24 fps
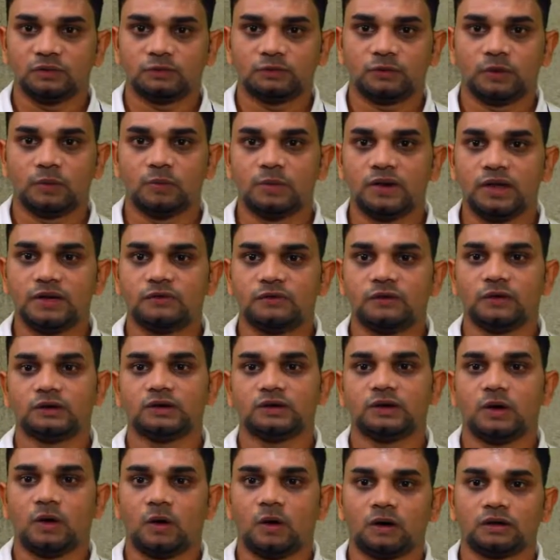formulae for
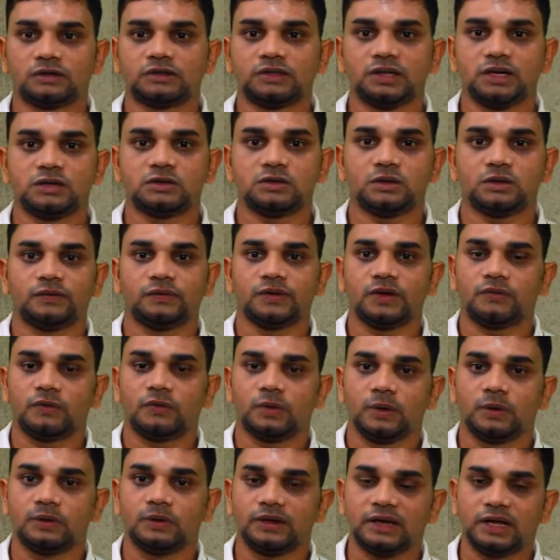the oxides the
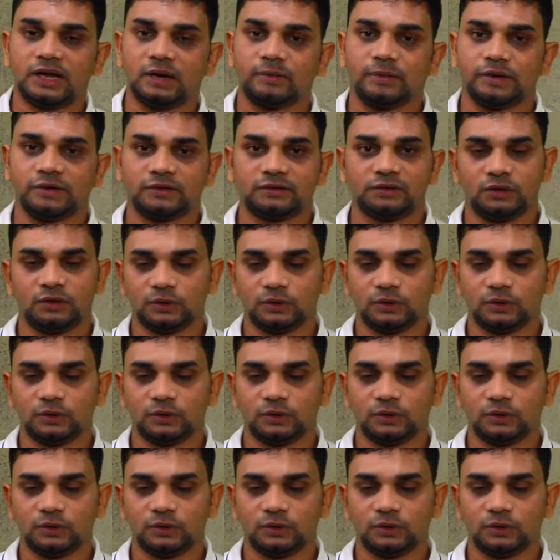following elements.